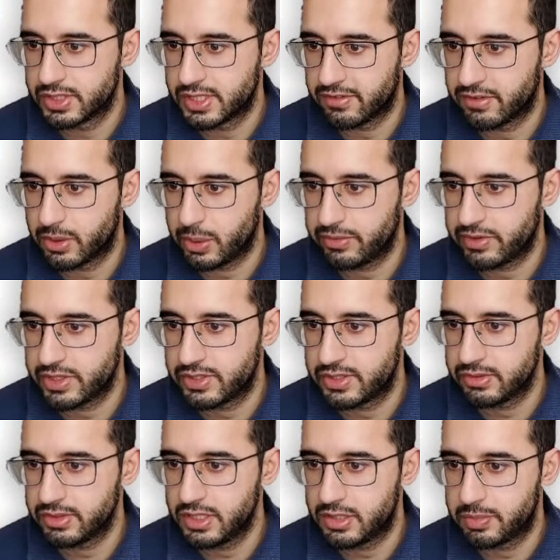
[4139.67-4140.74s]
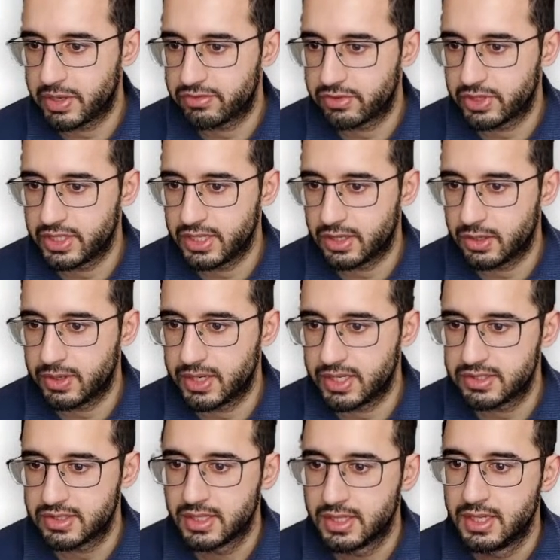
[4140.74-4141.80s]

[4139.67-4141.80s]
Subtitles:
However, you still need to pay for any OS